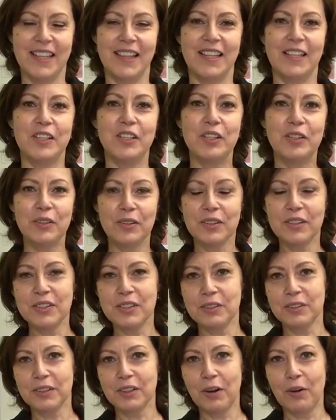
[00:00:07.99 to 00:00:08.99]
that you can do
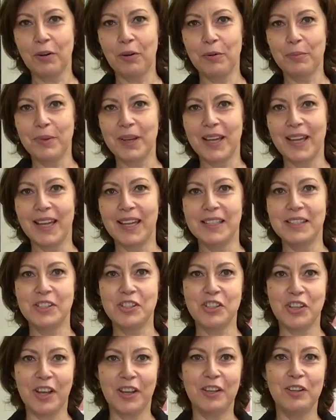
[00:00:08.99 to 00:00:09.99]
at home and
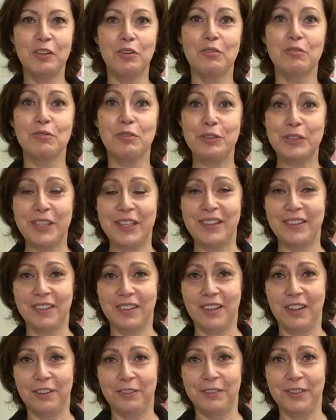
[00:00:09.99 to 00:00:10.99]
check your rotator
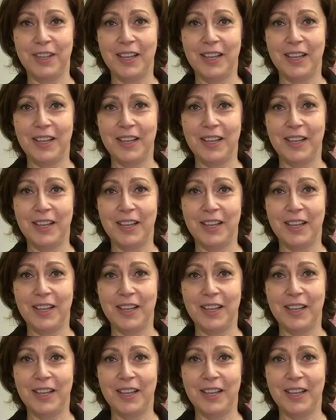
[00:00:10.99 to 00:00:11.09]
cuff.